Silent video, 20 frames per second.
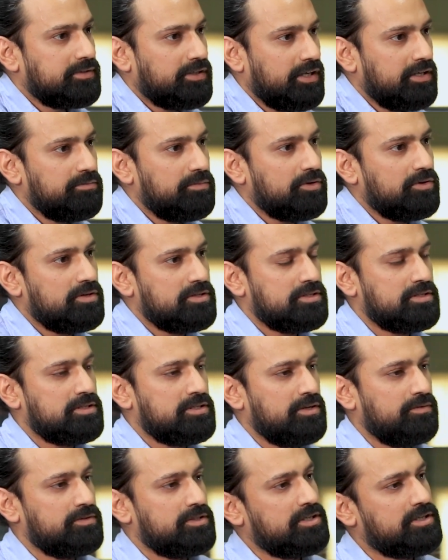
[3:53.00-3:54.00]
Right? Because
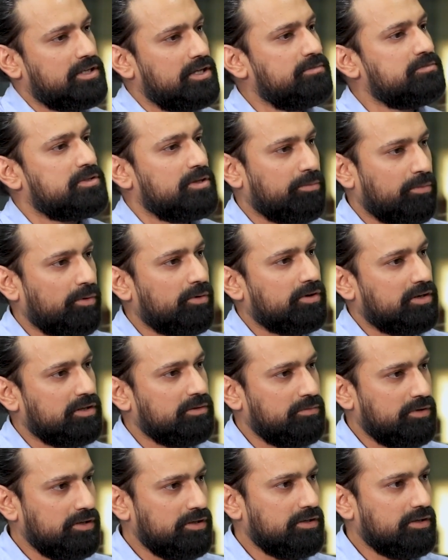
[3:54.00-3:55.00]
there was a team
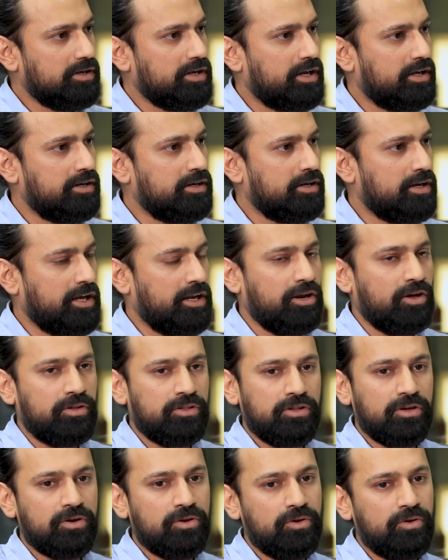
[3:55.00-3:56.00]
supporting me and
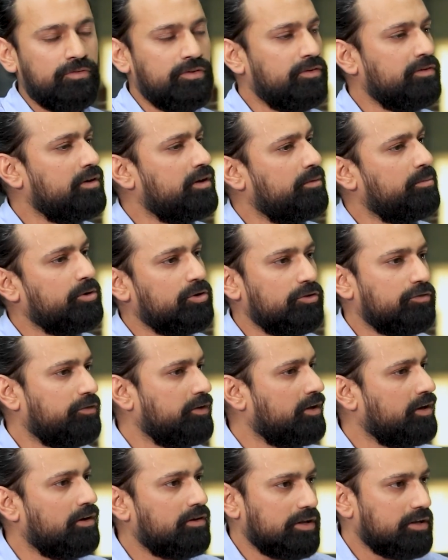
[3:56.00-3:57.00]
on the go, we were able to
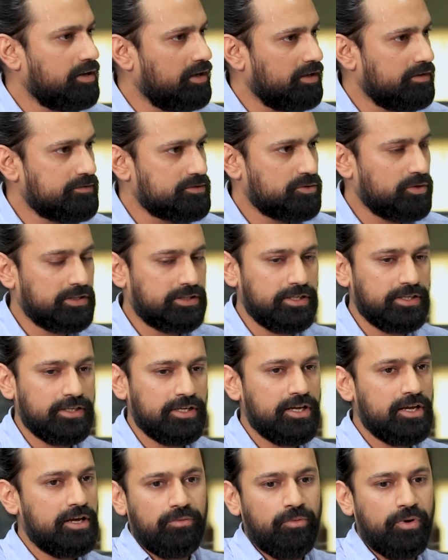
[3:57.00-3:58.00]
figure out our lives. So I
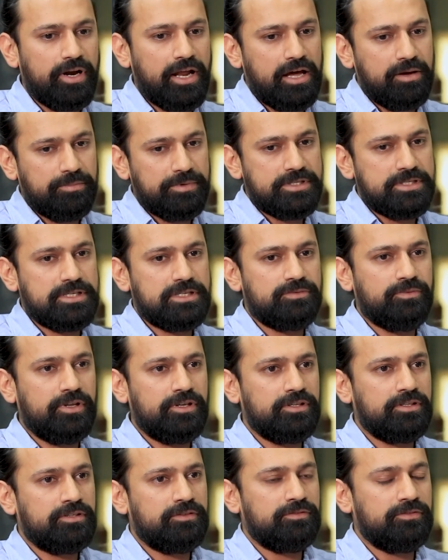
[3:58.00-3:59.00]
think what happens is
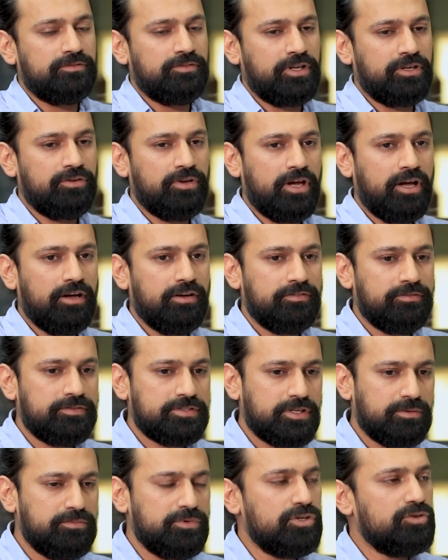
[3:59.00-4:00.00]
when you have
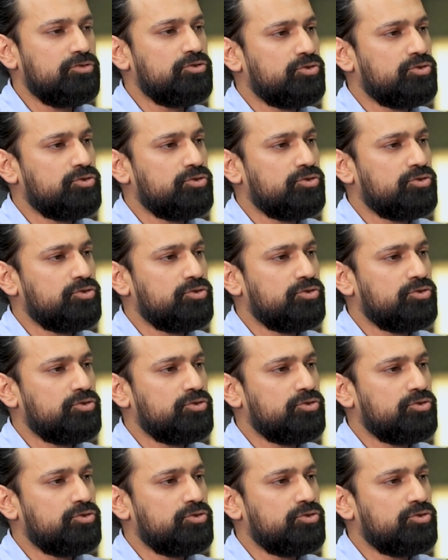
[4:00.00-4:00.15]
some new